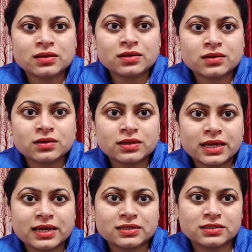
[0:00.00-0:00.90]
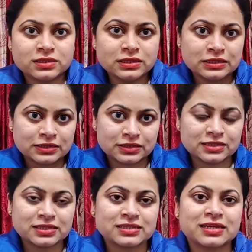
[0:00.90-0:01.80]
And this
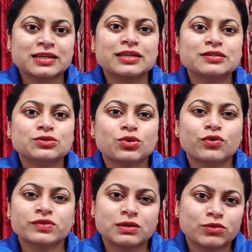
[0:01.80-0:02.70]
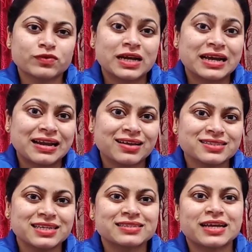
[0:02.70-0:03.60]
is the list of some of the classic
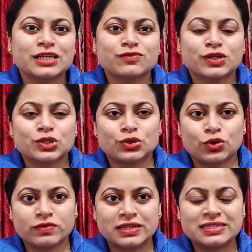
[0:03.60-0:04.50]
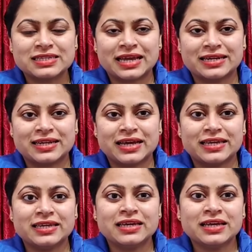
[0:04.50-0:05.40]
science fiction novels, and I
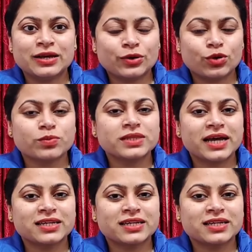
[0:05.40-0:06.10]
hope that after